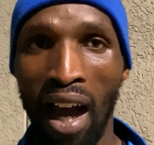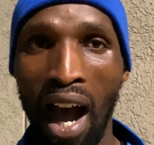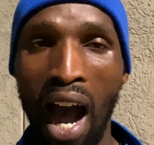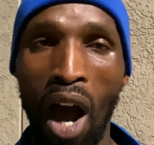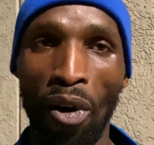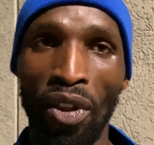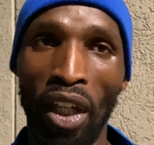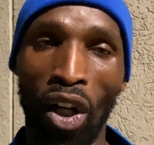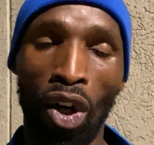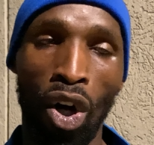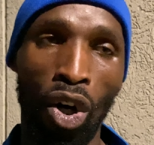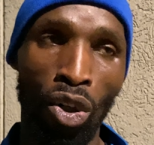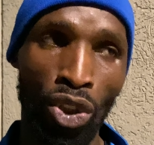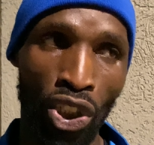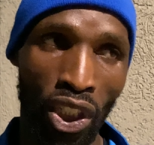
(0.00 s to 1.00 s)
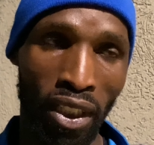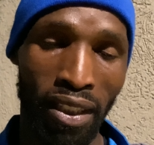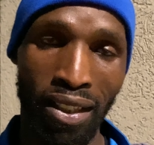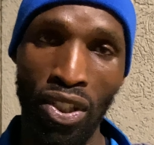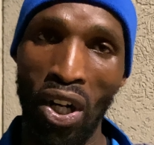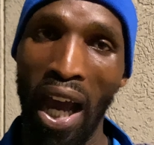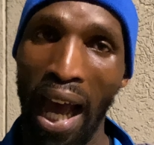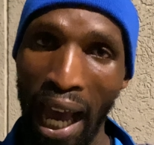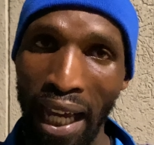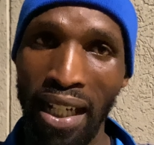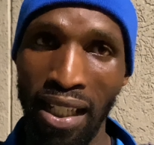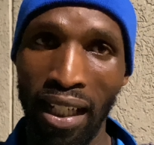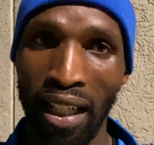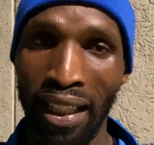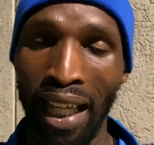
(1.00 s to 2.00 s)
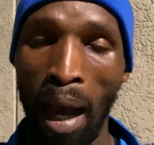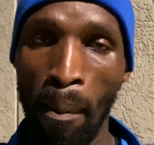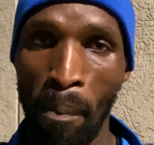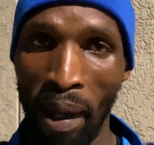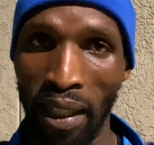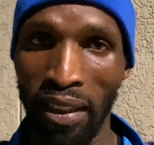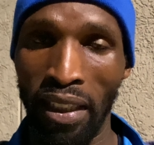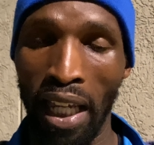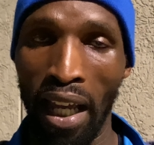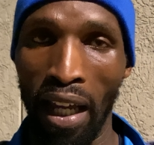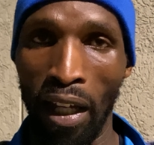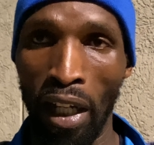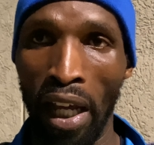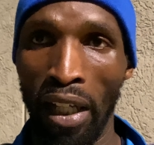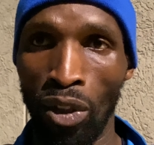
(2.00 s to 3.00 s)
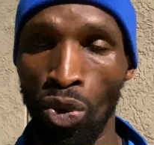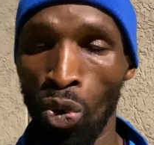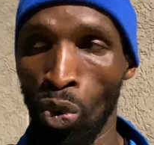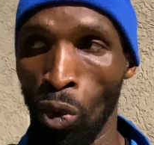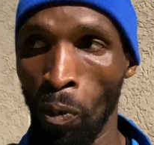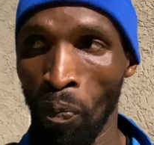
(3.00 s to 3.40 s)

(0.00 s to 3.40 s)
how the coaches tried their best uh, uh, to